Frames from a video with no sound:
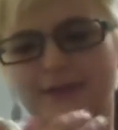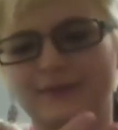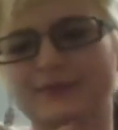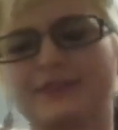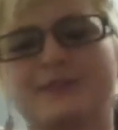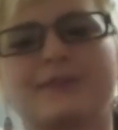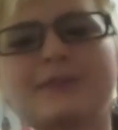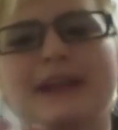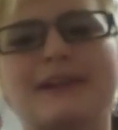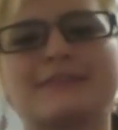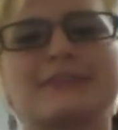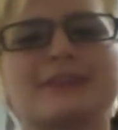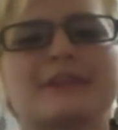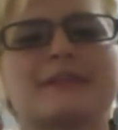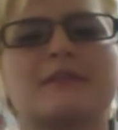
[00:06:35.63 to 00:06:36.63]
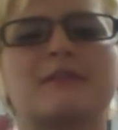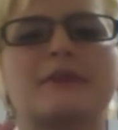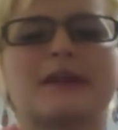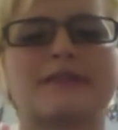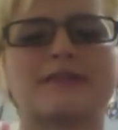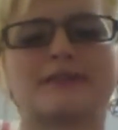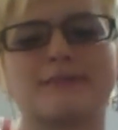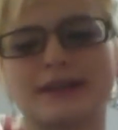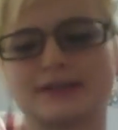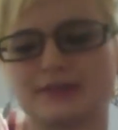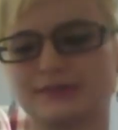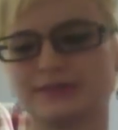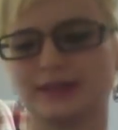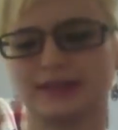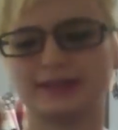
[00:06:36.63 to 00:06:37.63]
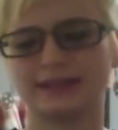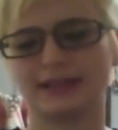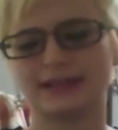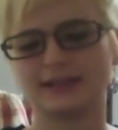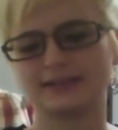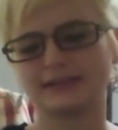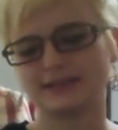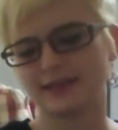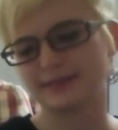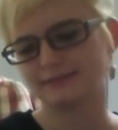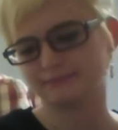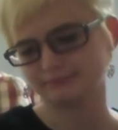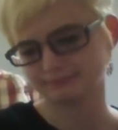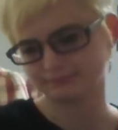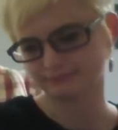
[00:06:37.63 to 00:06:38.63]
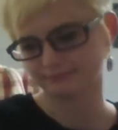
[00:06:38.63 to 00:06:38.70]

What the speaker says: or just whatever makes you feel connected to them.